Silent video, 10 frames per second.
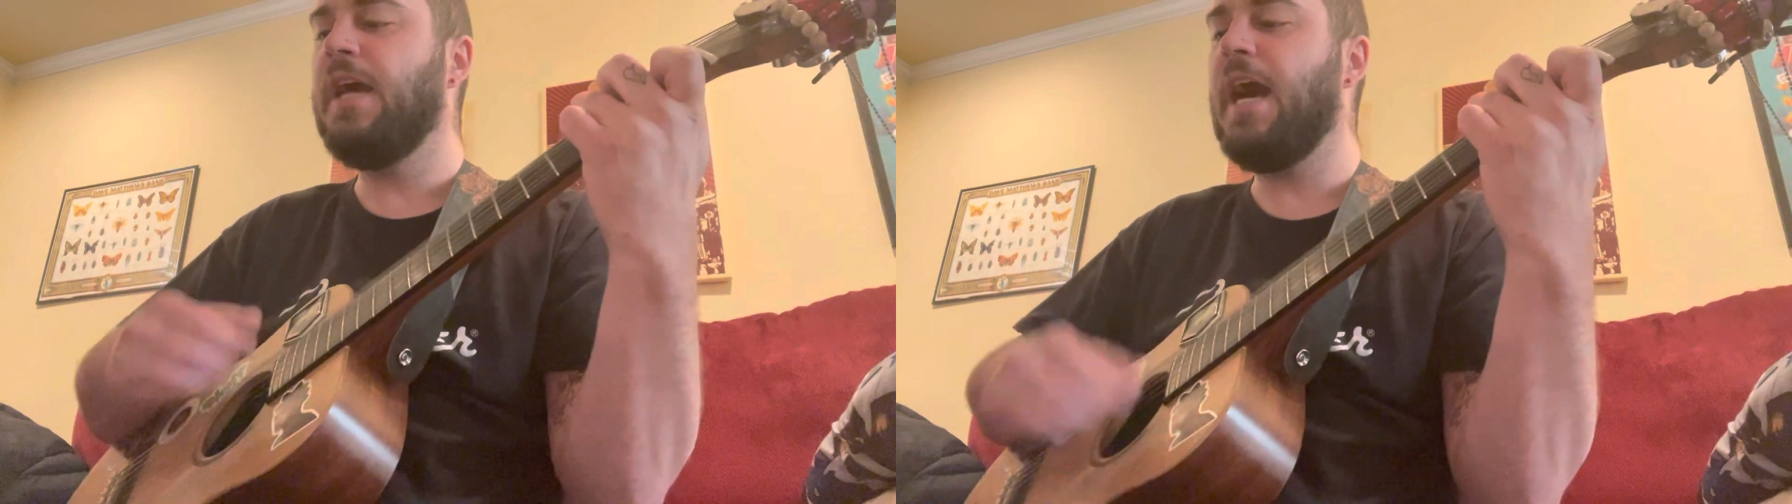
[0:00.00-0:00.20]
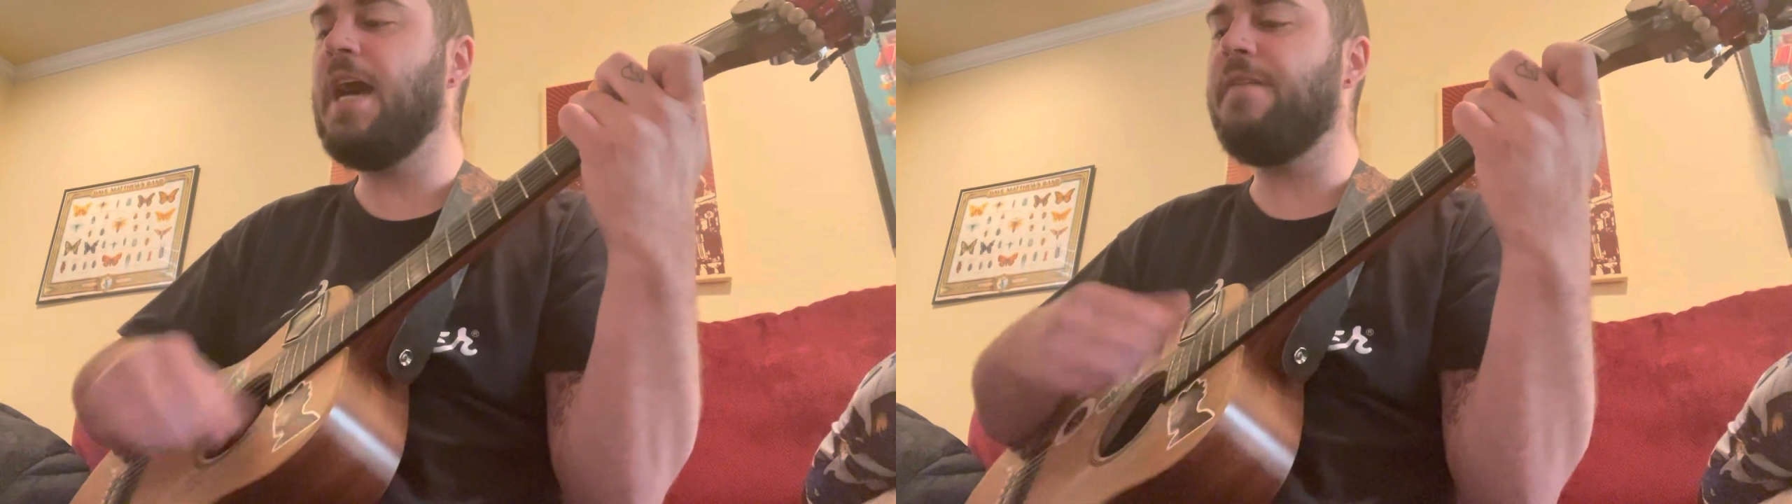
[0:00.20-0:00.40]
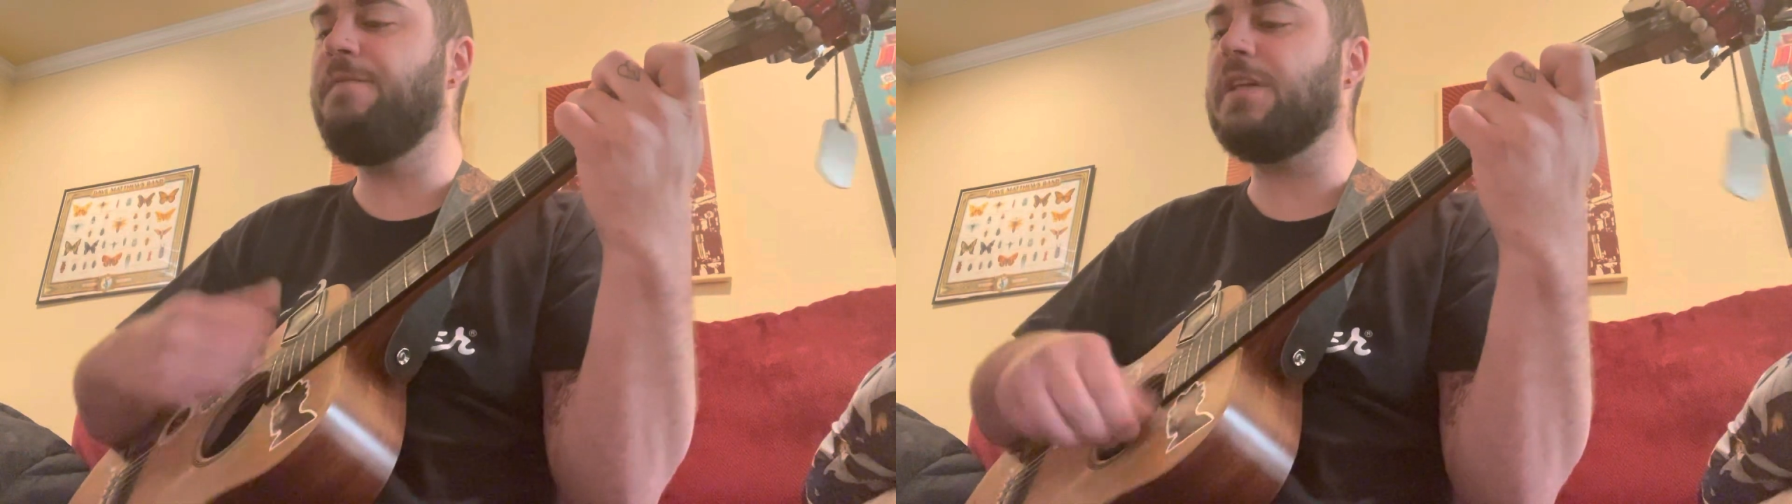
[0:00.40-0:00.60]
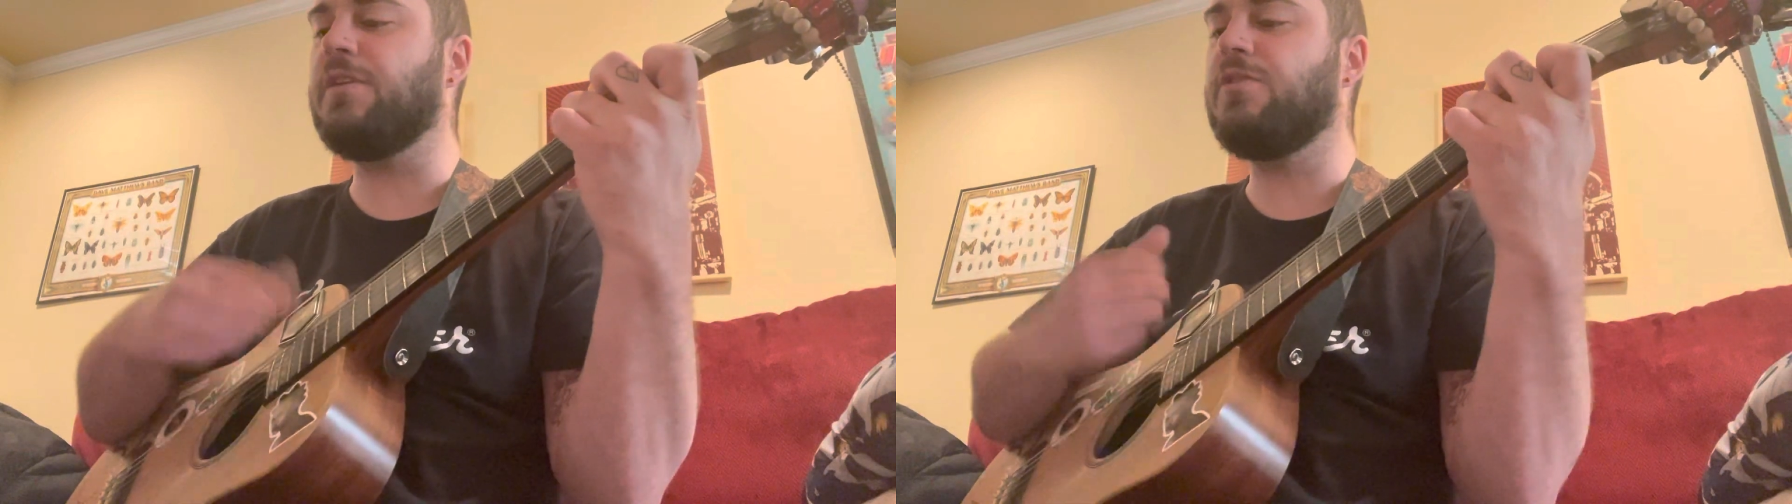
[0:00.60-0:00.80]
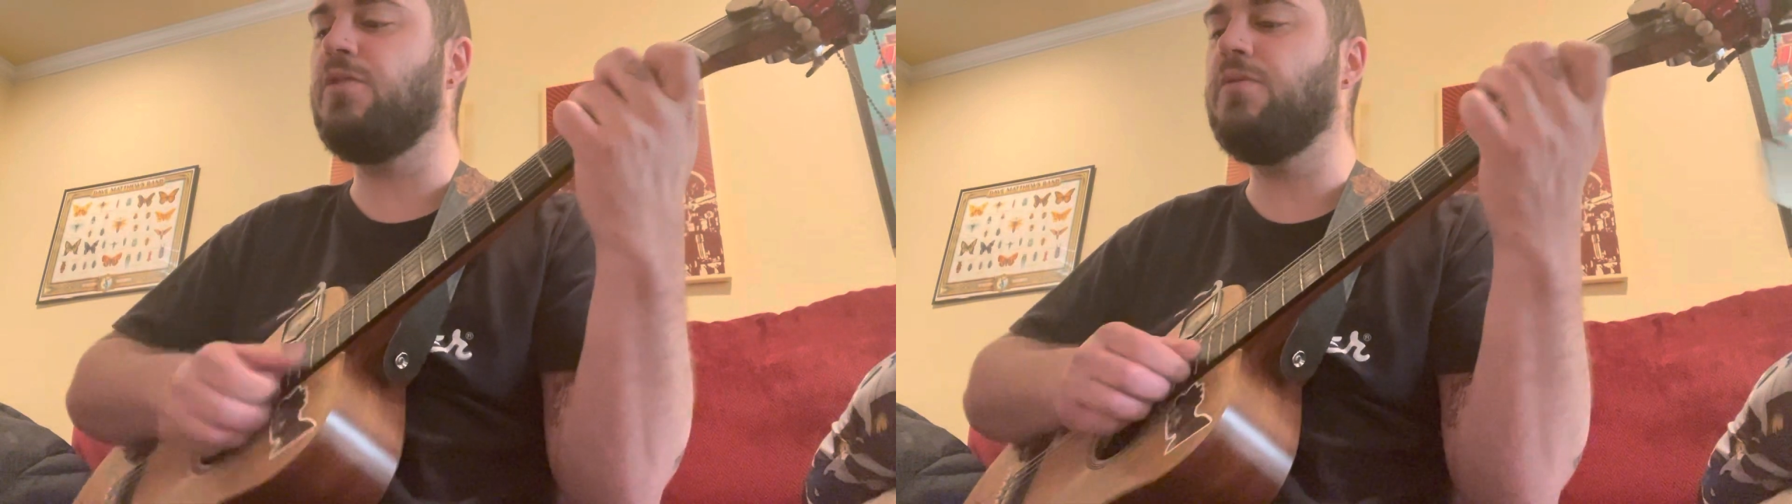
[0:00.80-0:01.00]
I done fucked
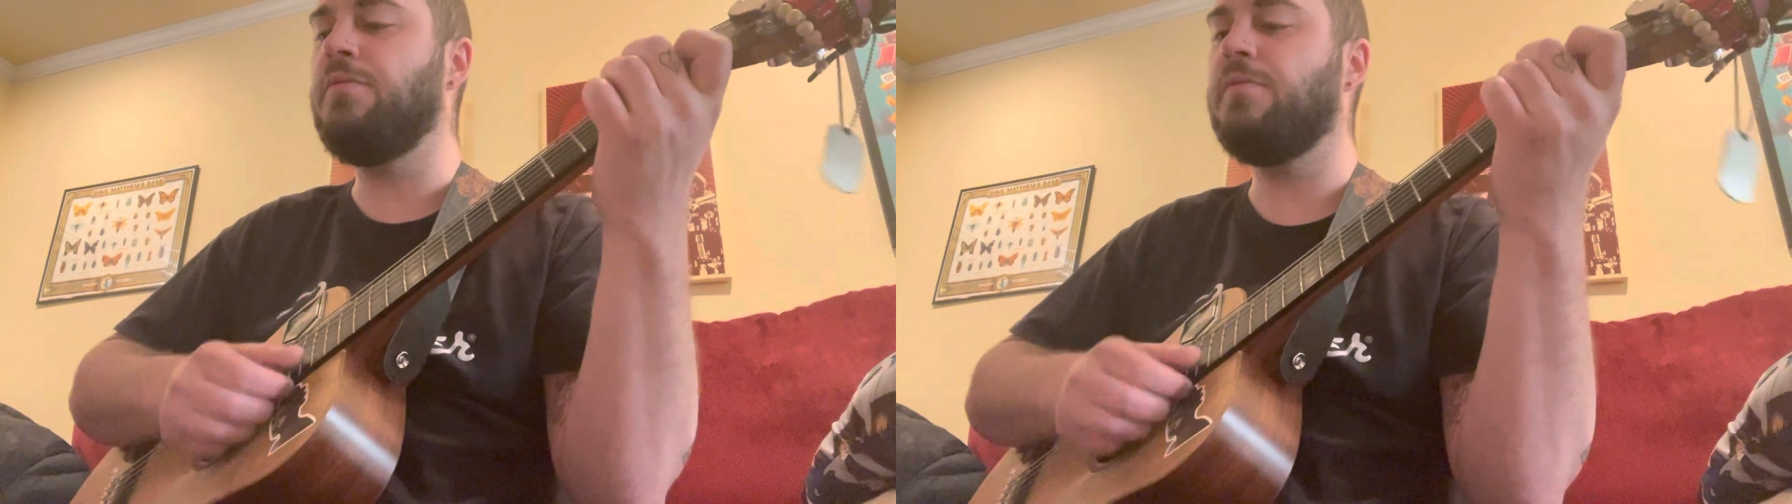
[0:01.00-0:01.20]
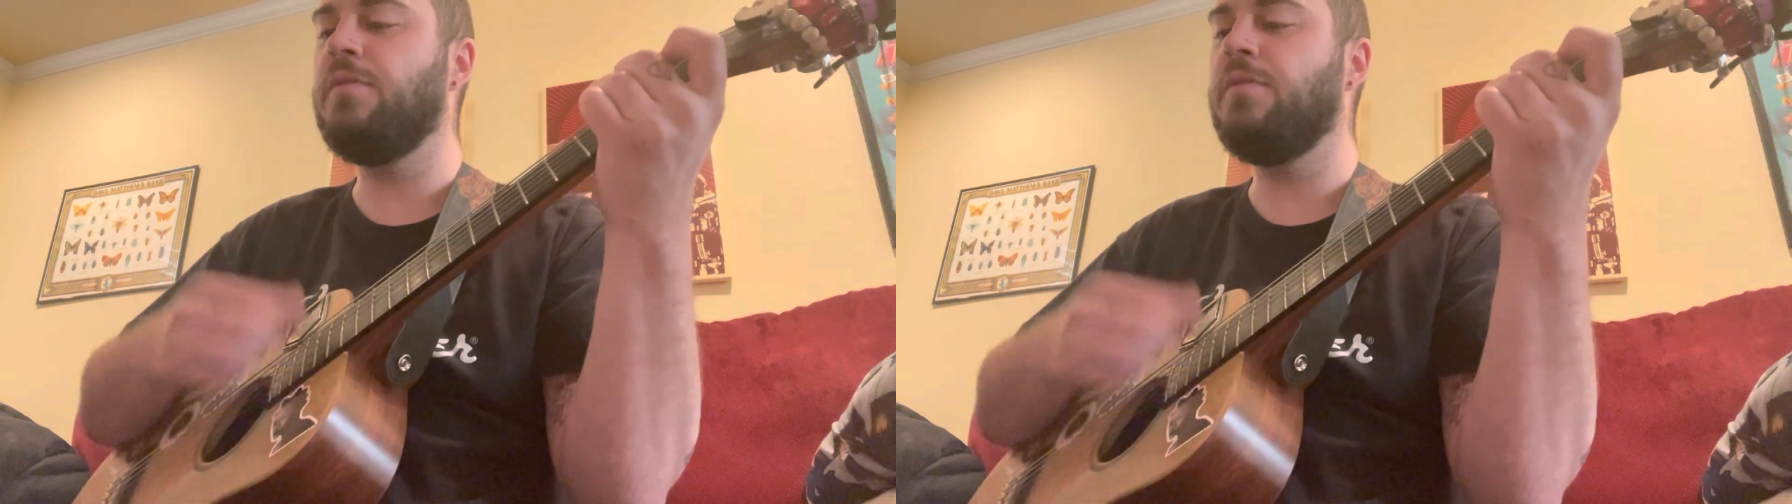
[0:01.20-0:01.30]
the crew.